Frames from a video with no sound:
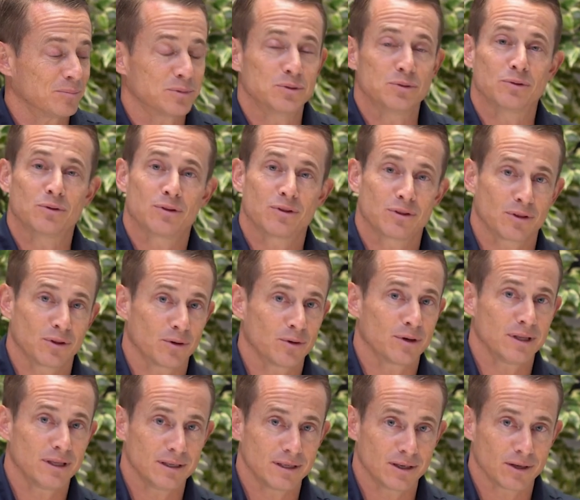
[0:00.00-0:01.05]
up to
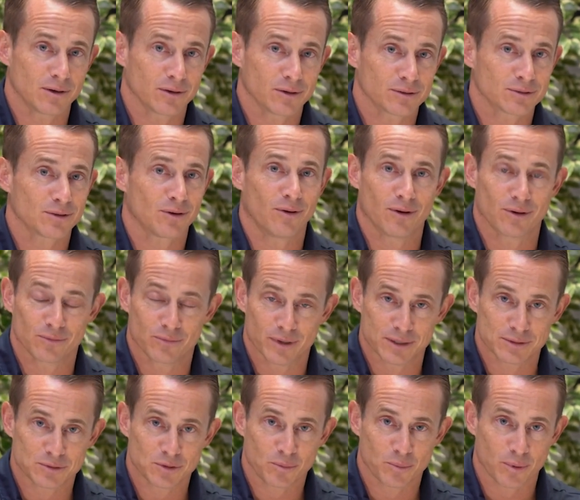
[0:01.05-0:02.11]
30 years on
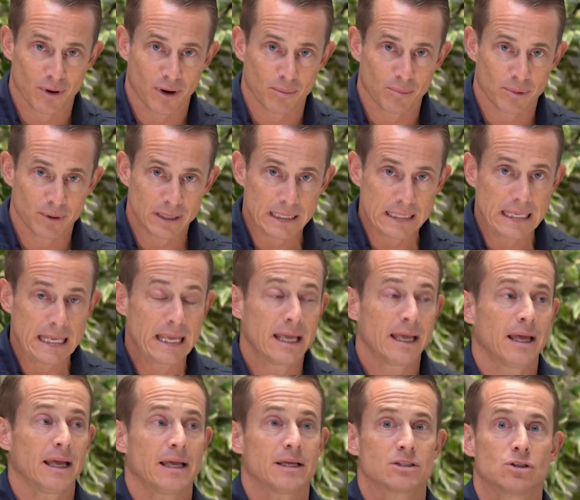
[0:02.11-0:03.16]
rental property.
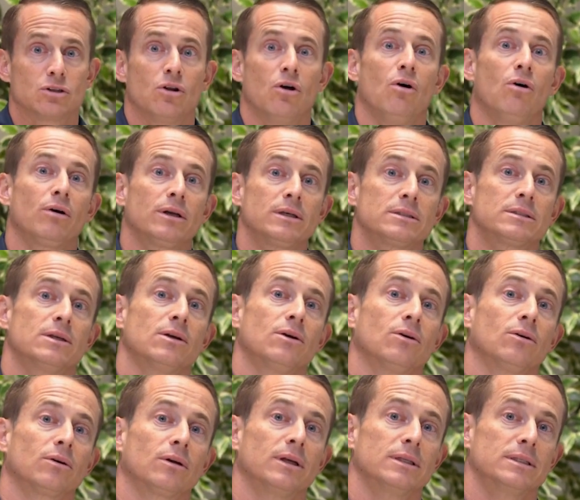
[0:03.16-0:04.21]
As long as
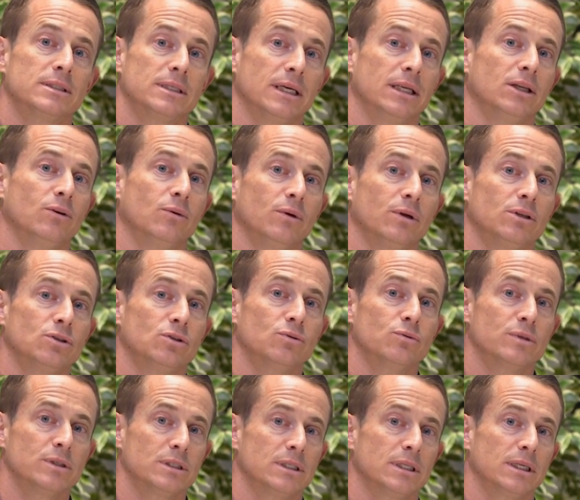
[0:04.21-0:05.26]
they're continuing to
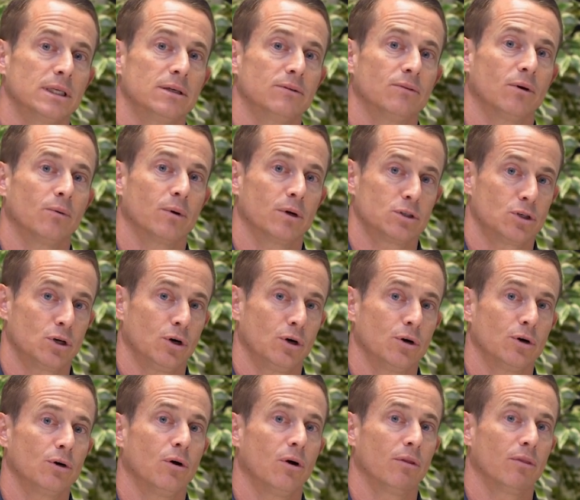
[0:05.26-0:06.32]
receive a
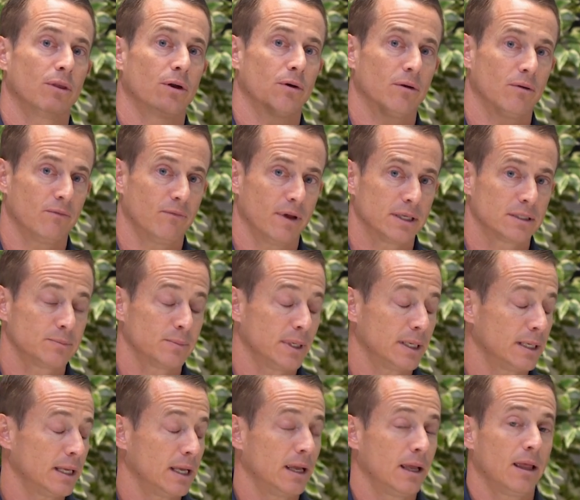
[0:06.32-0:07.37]
return on their
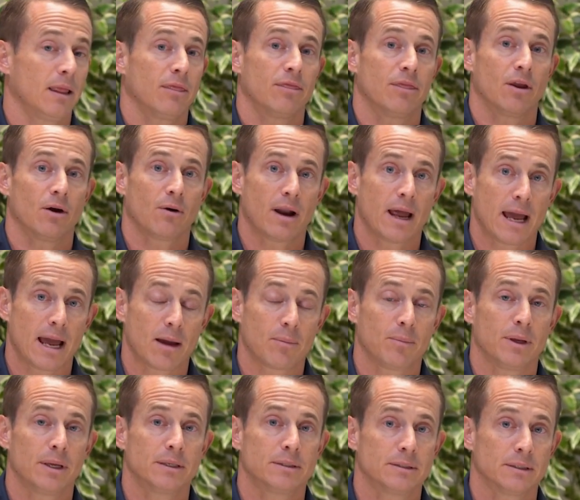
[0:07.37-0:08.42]
investment, they're
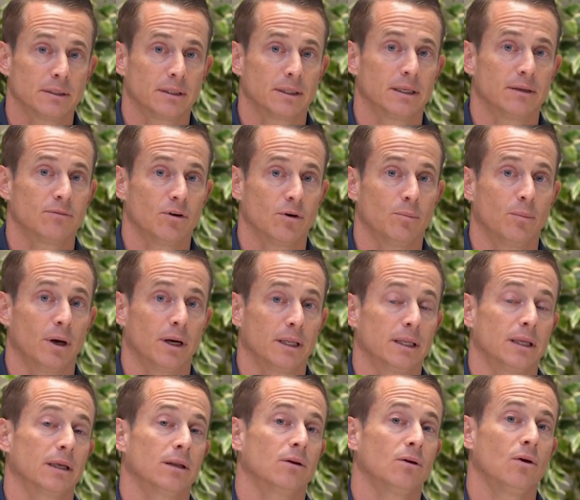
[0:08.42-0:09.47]
happy to leave their
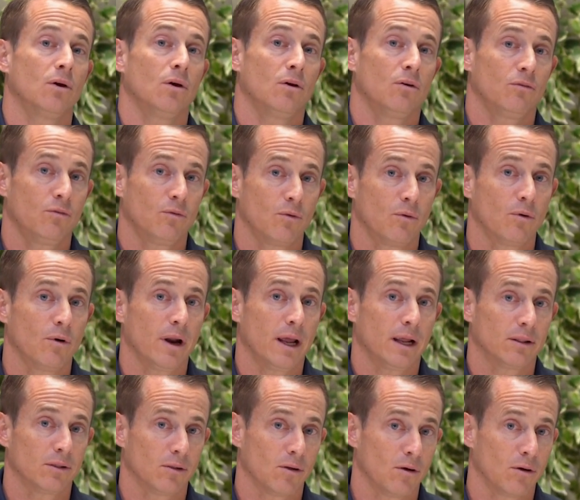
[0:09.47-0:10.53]
money in for a
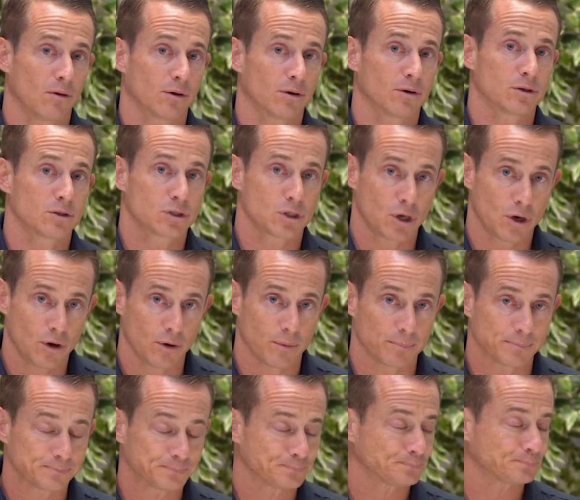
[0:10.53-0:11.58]
longer
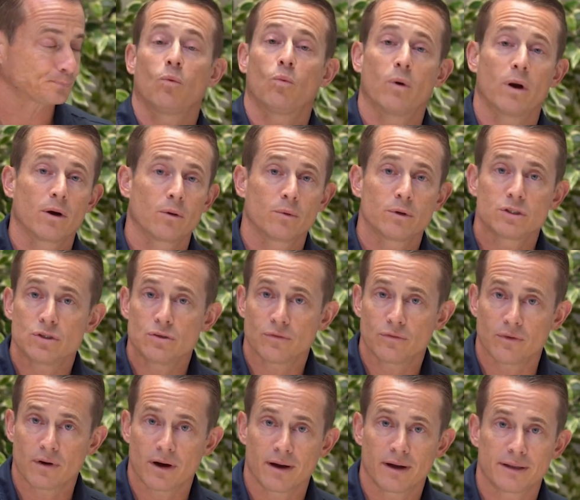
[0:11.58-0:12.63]
term. Where would you
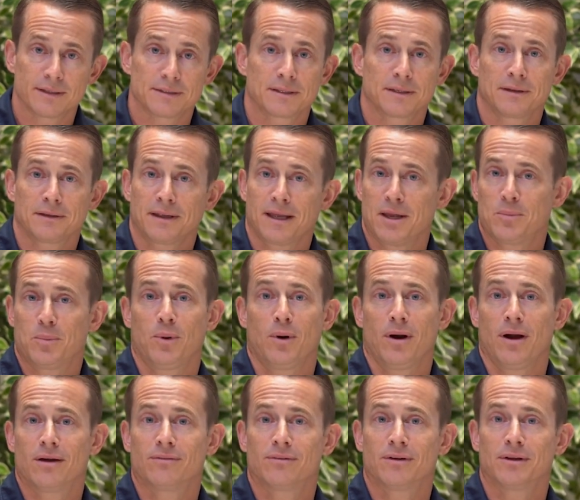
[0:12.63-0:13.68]
find a
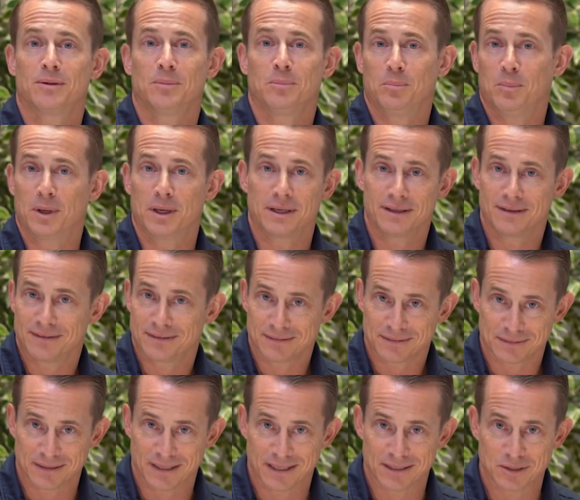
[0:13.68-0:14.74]
private money
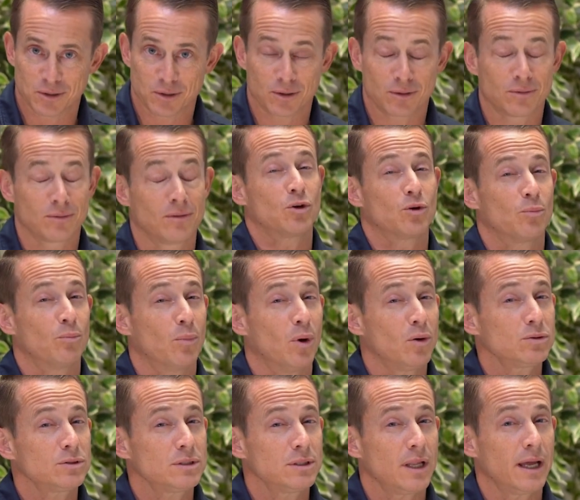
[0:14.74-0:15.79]
lender? You're
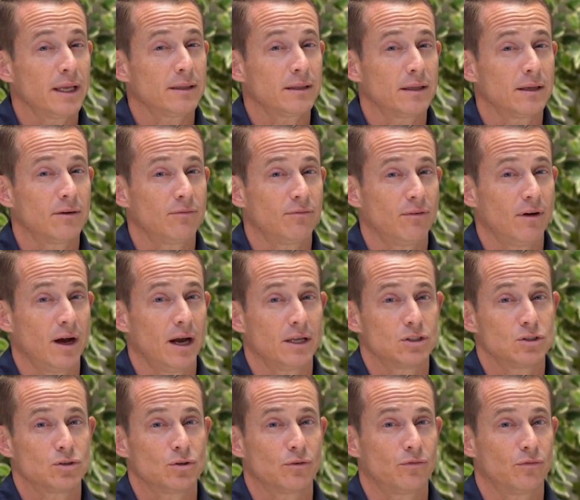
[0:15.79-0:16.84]
most likely to
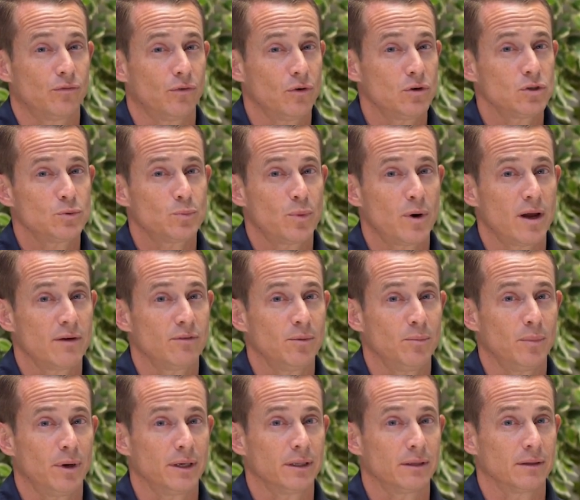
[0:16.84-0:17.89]
find your first private
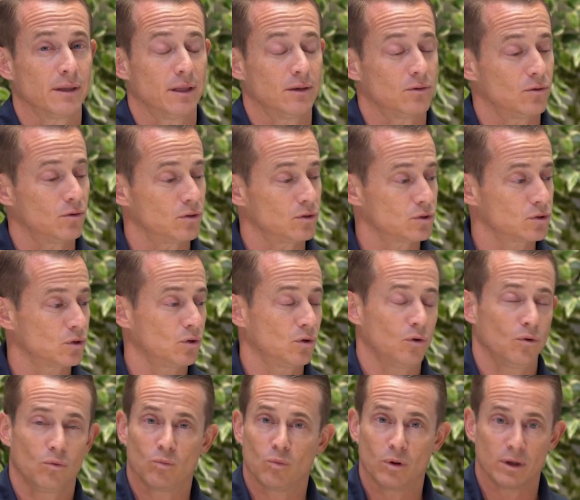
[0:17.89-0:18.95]
money lenders
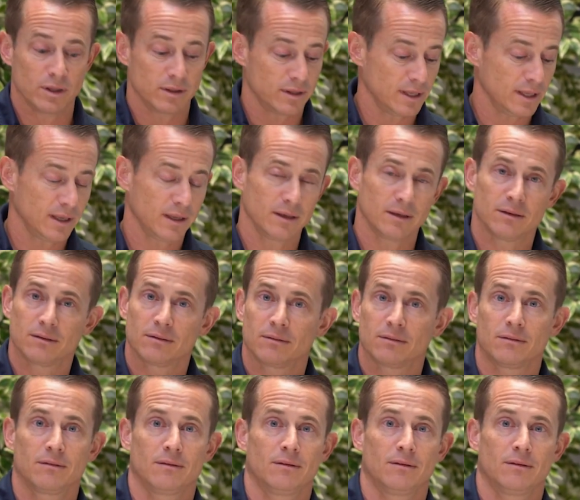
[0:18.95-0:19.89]
within